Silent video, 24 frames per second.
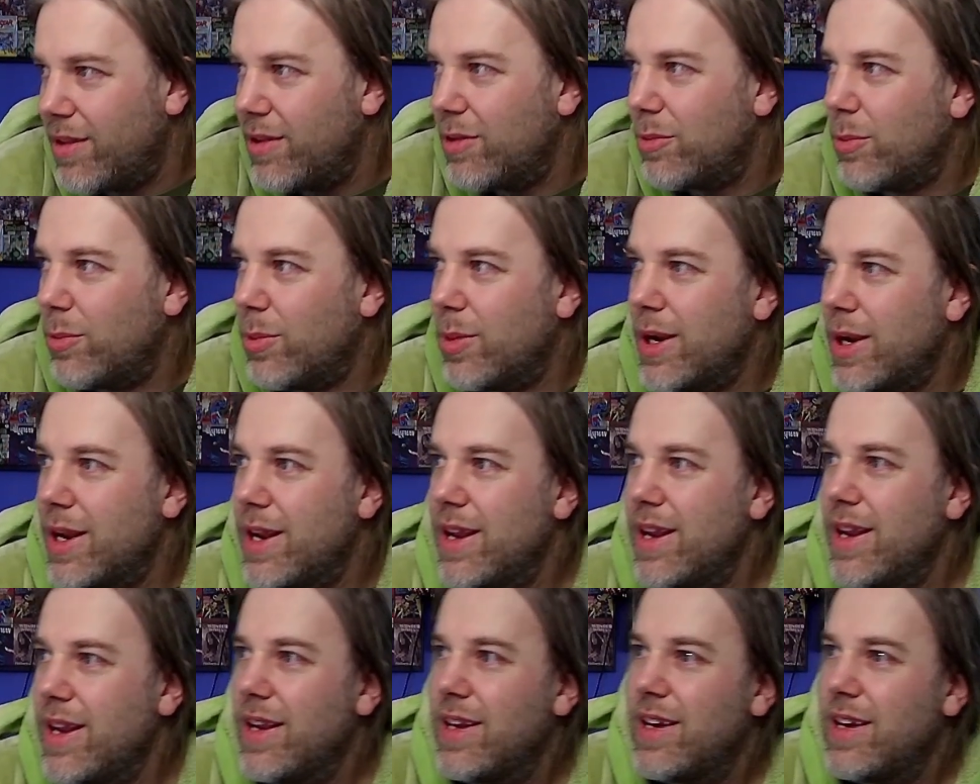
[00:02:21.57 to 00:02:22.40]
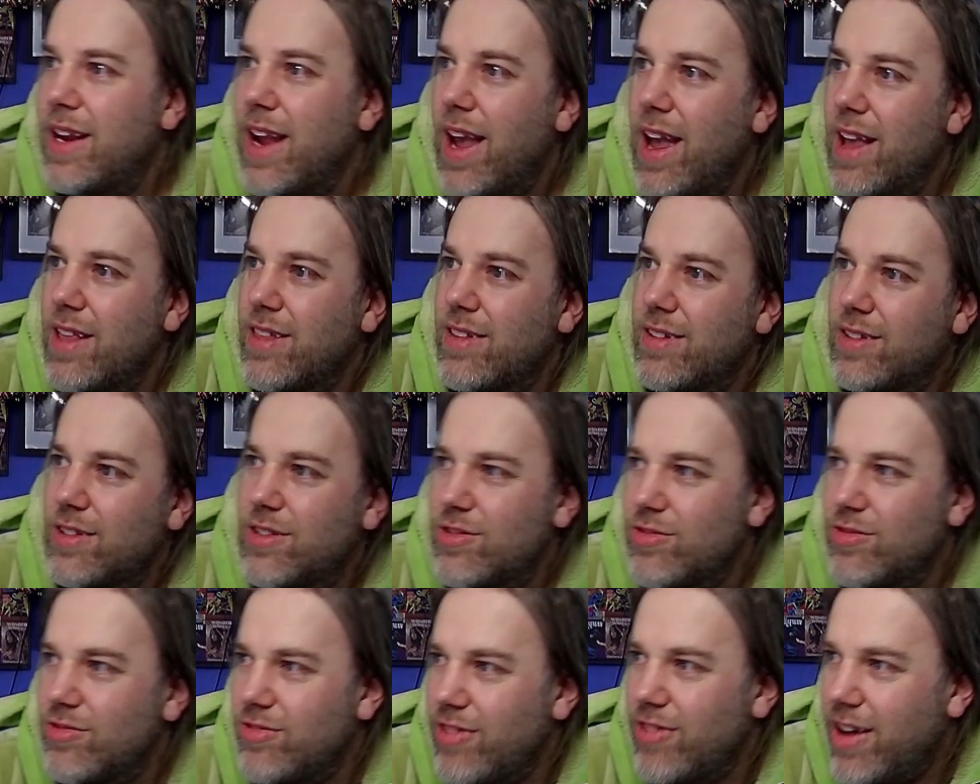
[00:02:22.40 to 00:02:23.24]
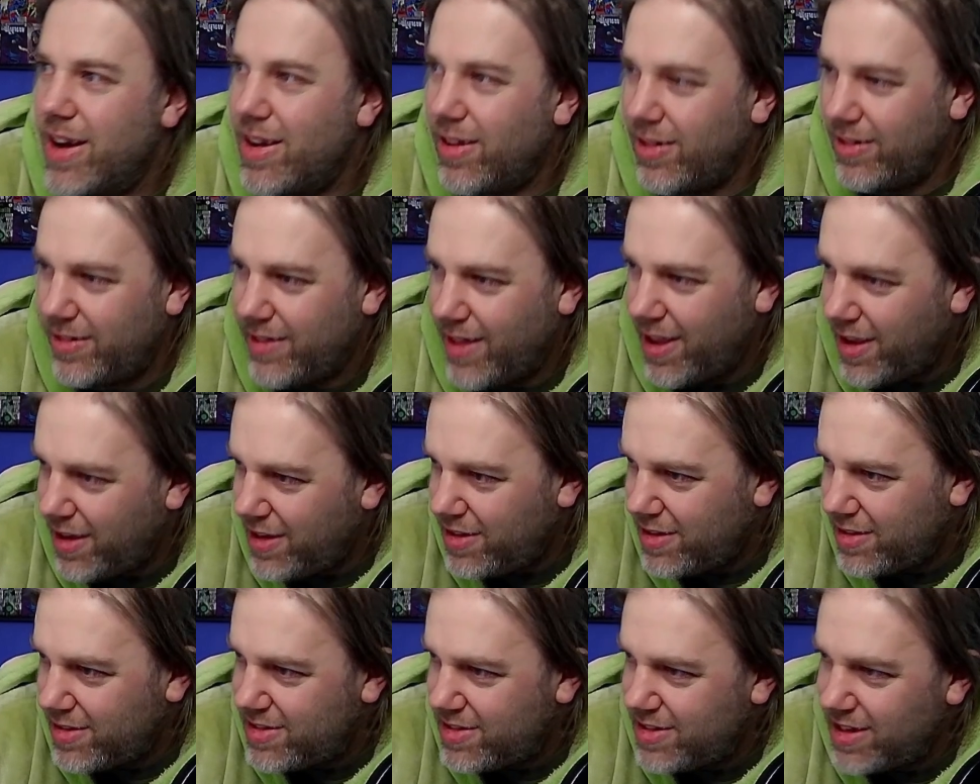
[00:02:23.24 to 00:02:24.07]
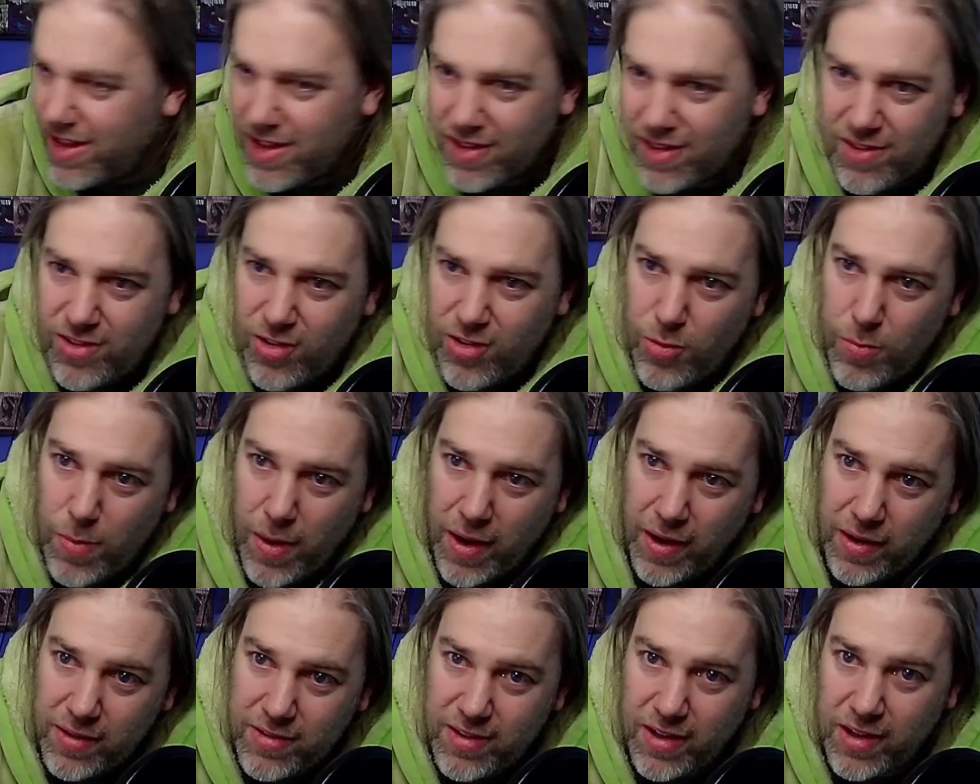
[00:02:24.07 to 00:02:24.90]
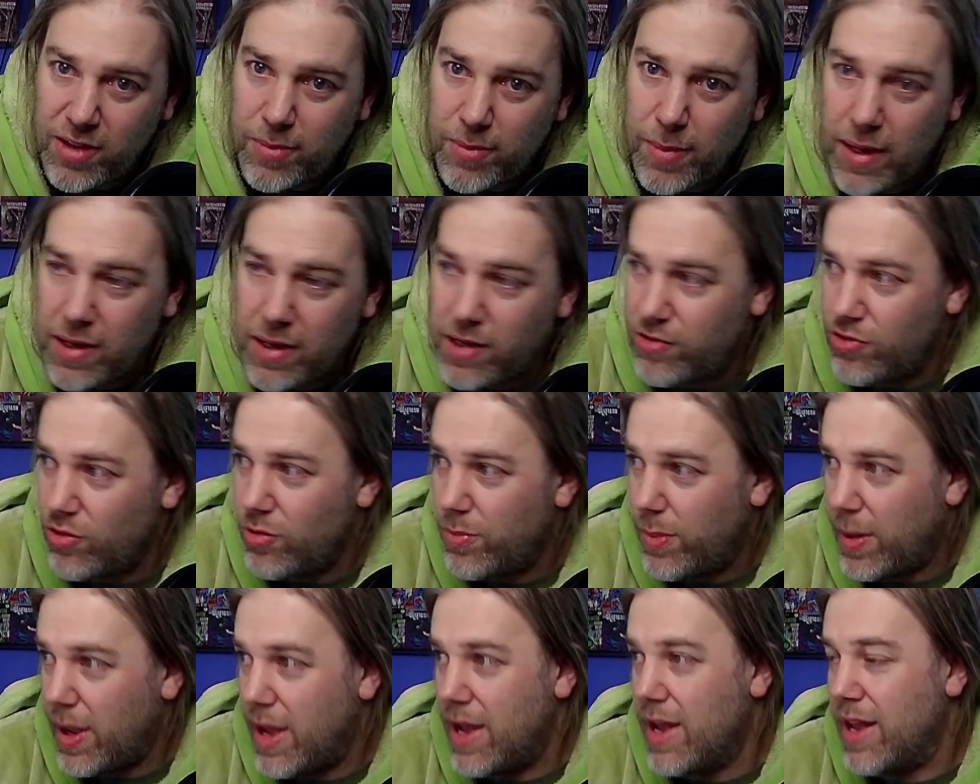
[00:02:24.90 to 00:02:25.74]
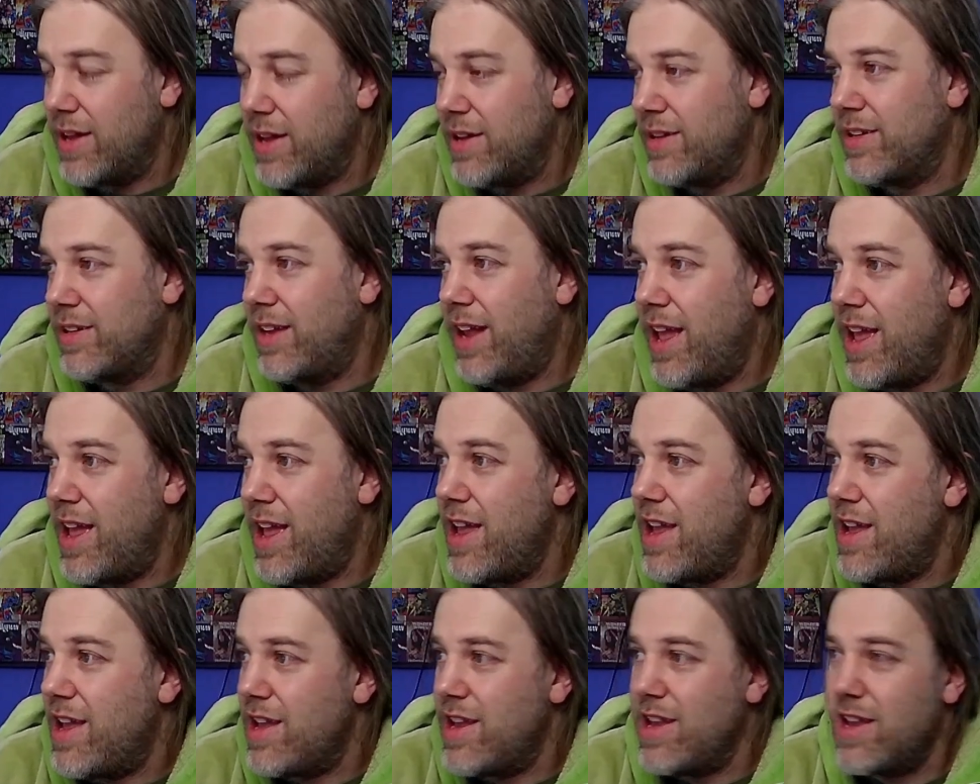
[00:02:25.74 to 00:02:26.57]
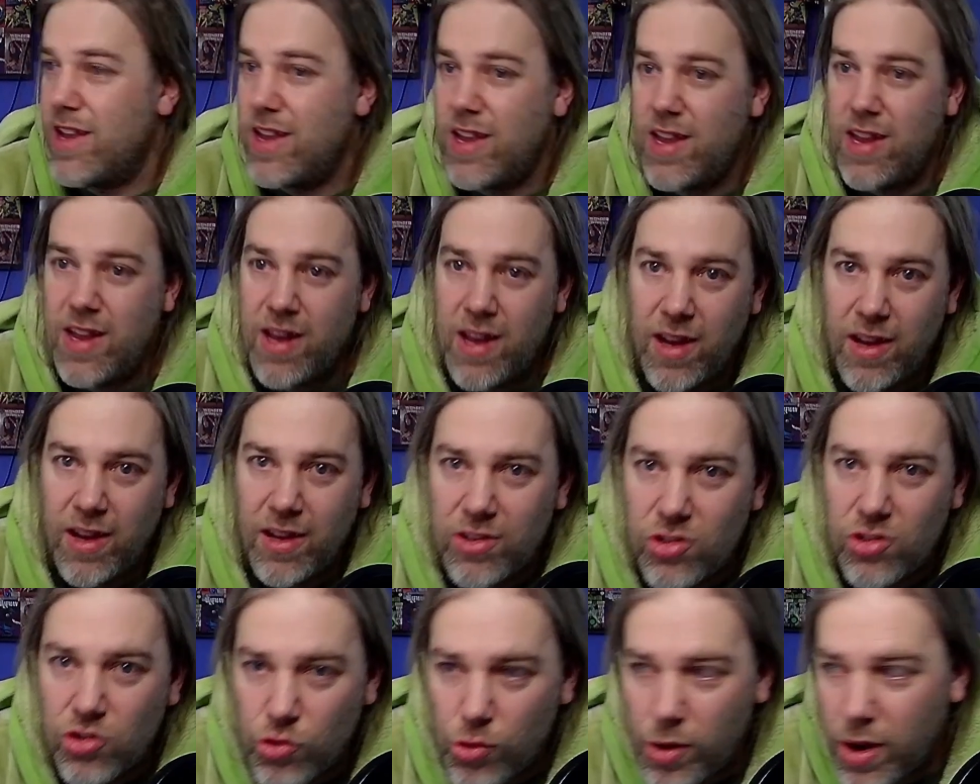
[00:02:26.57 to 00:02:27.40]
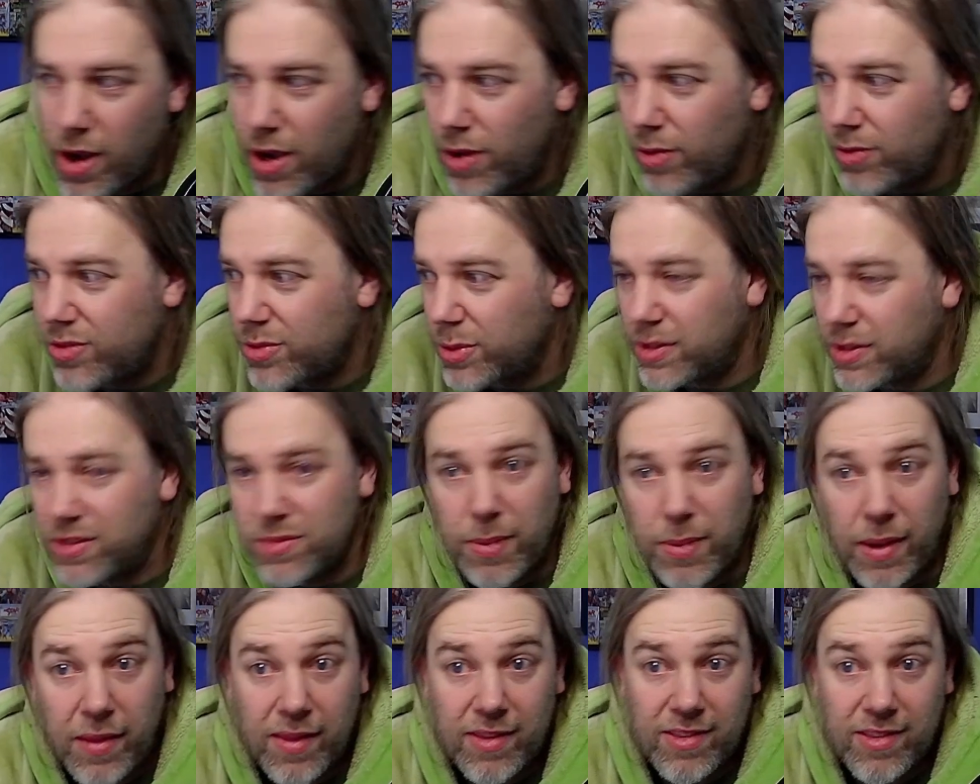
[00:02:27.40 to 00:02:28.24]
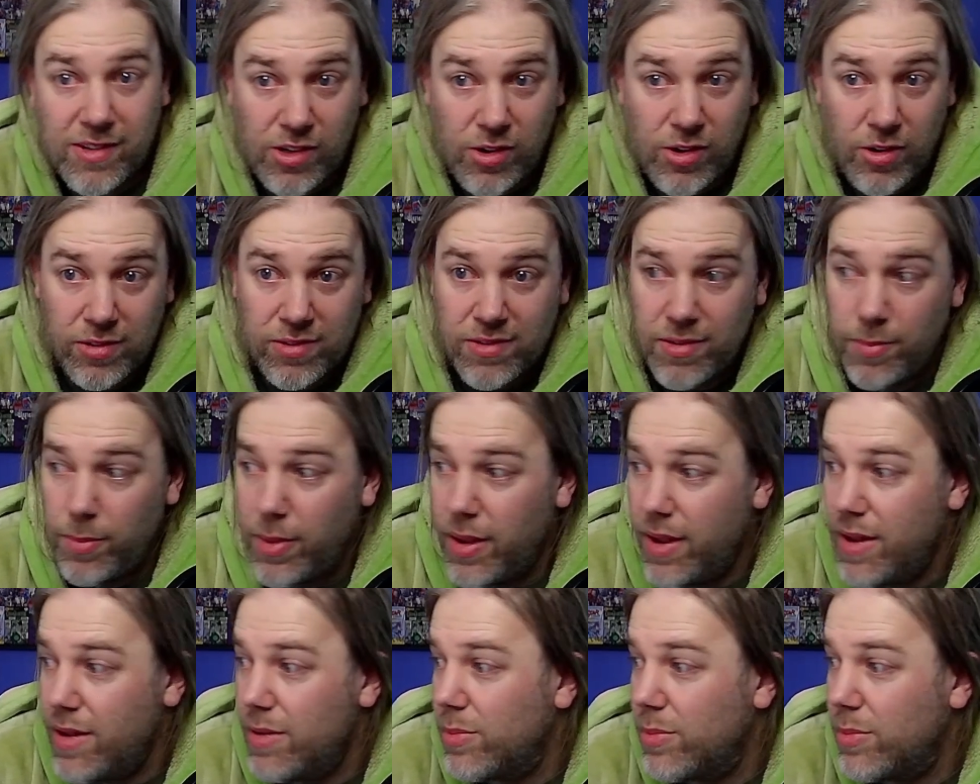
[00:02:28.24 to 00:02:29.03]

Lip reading: We get Grail Knights in 2 packs, a command group and a trio, so expect that to cost a bit,